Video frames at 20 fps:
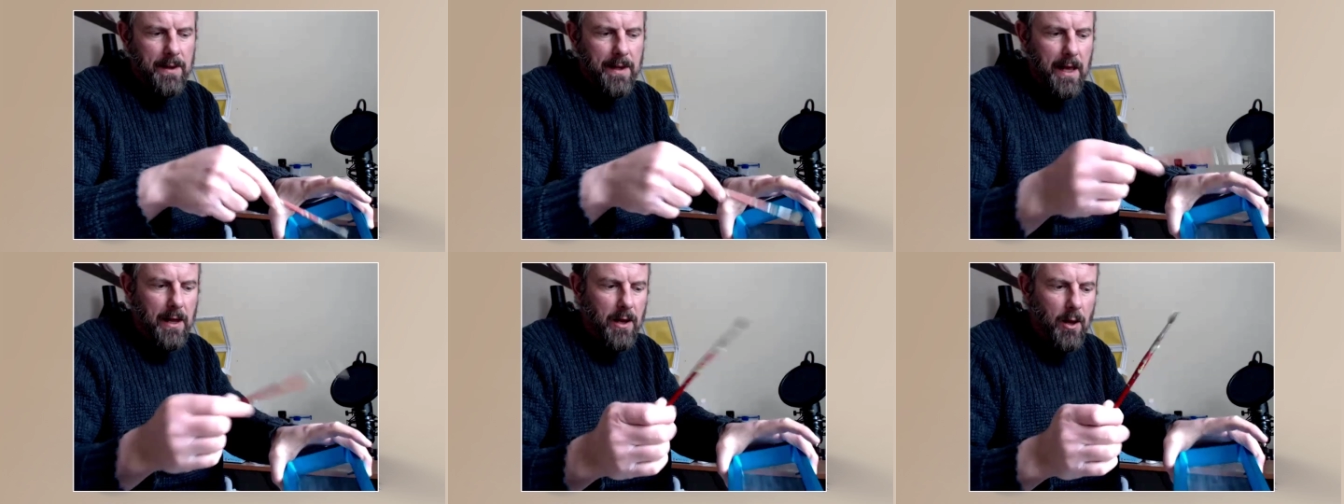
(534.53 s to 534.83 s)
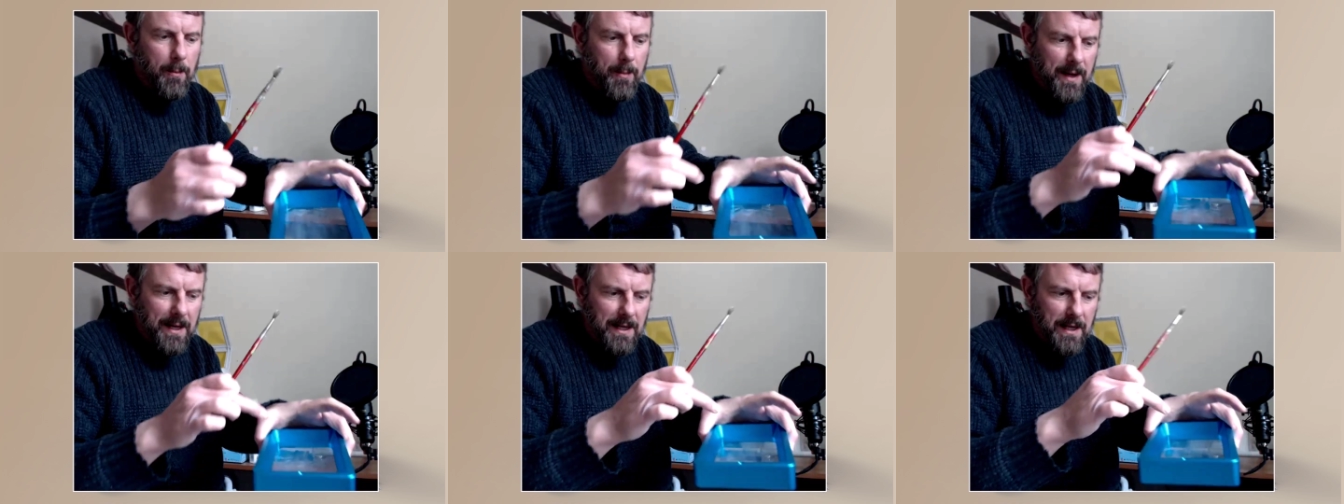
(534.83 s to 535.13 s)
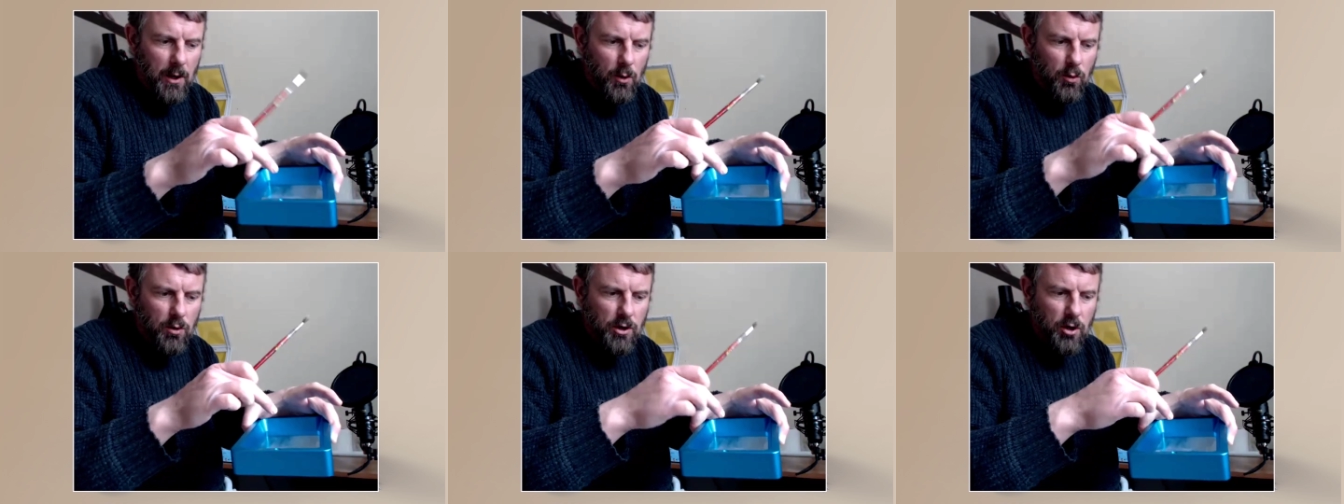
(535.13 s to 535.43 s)
Now there'll be
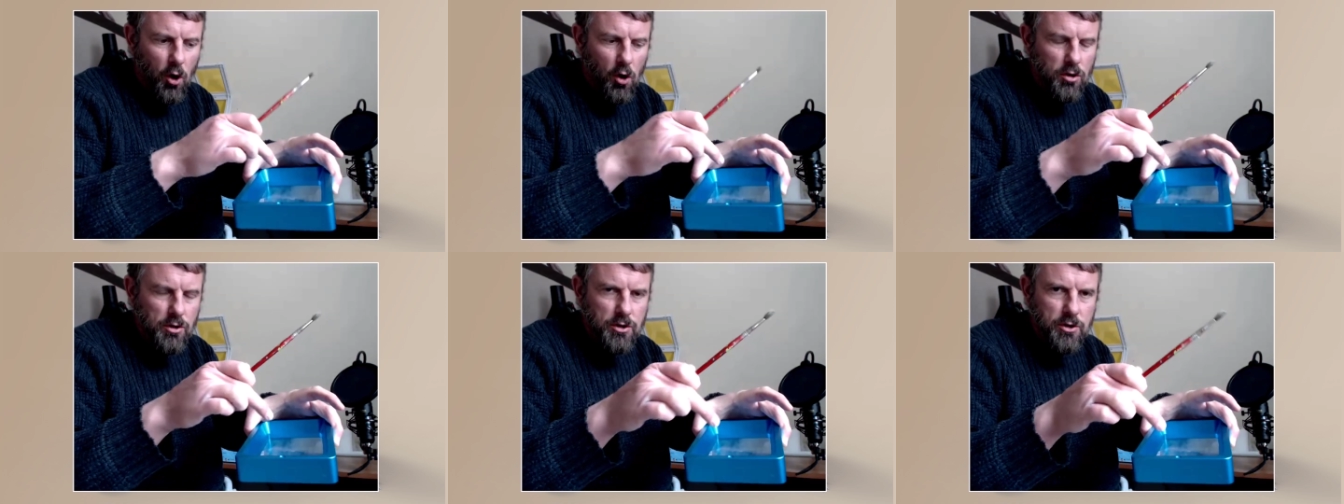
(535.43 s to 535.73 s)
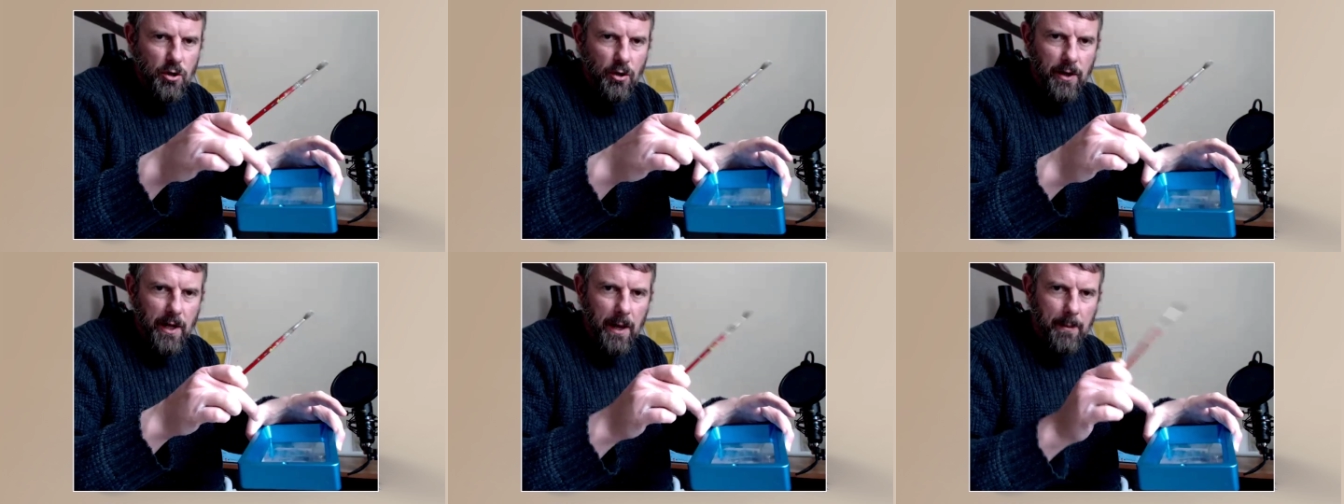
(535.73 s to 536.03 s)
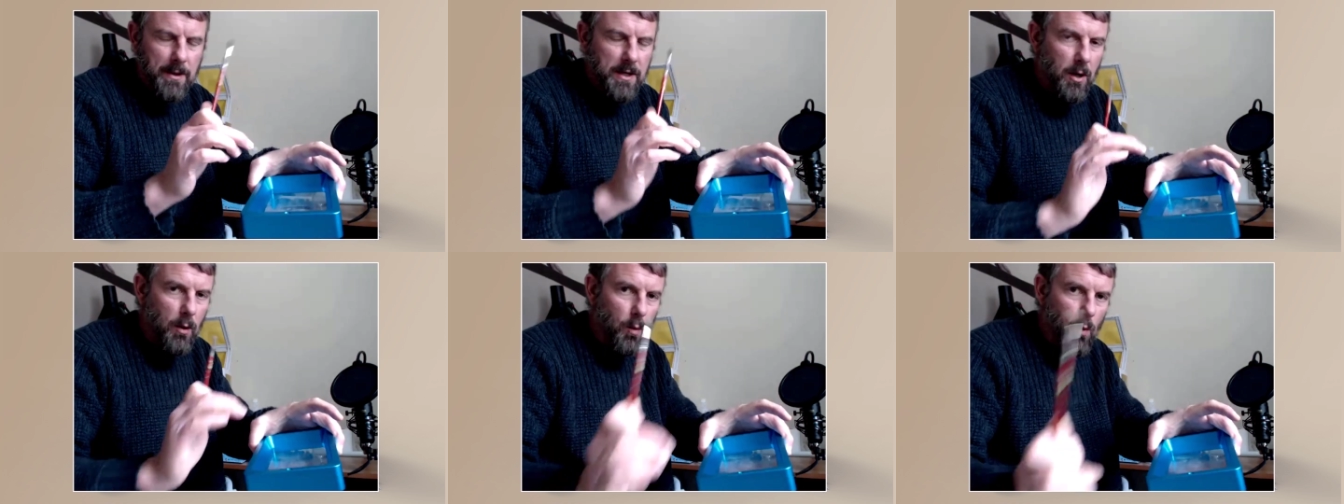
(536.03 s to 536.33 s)
little dots on there,
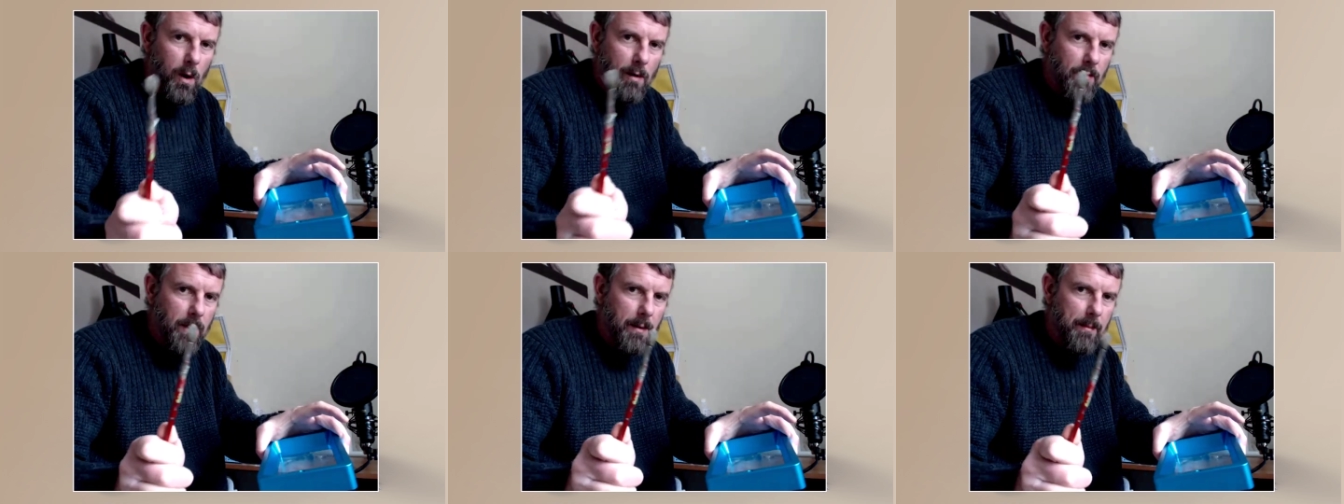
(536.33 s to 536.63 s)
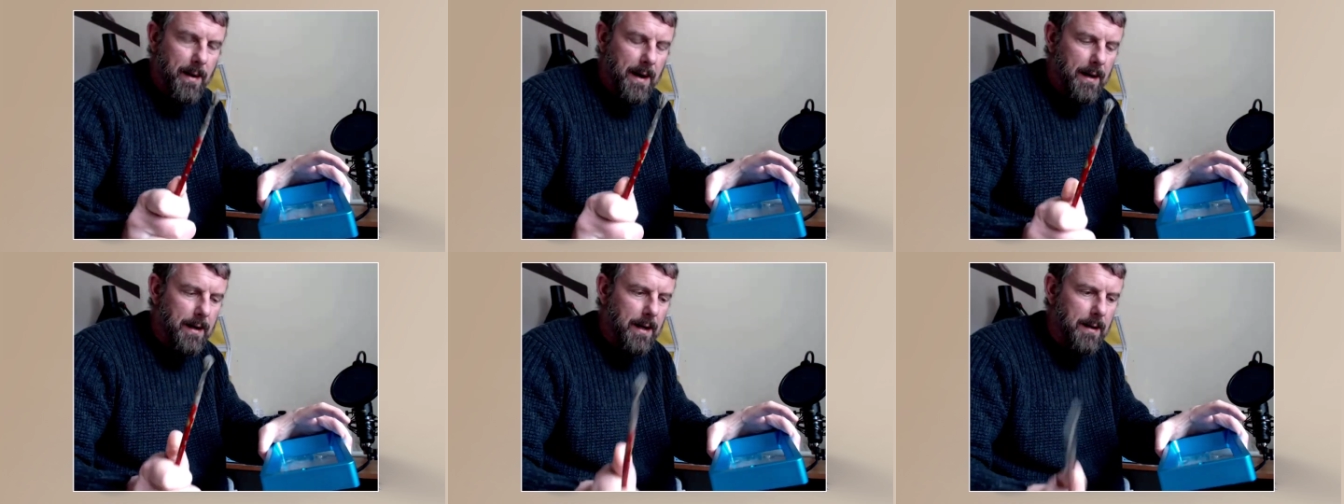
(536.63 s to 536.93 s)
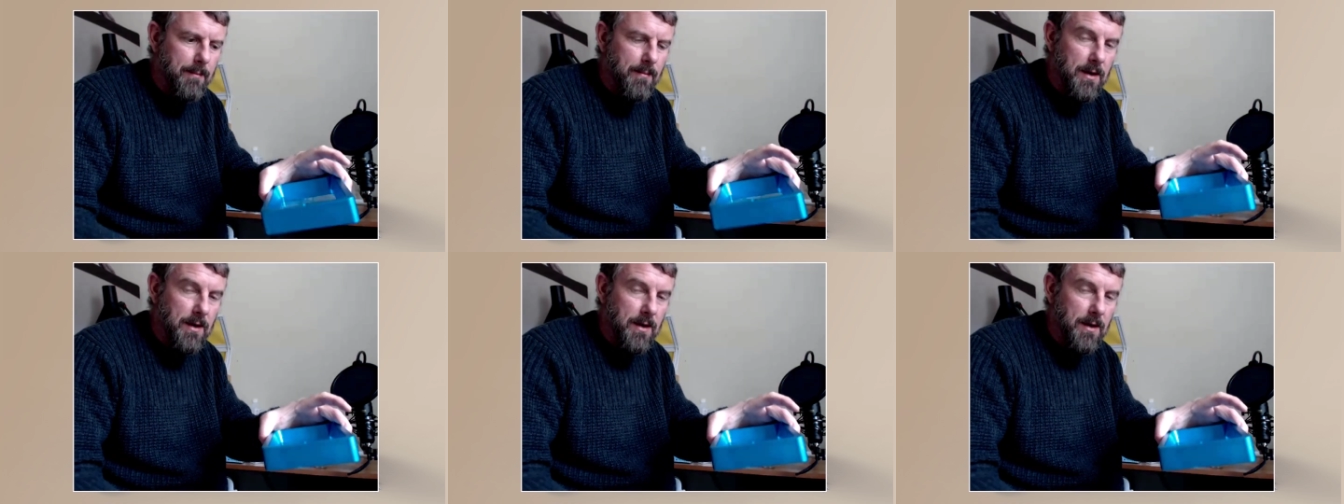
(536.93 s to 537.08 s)
but don't worry about it.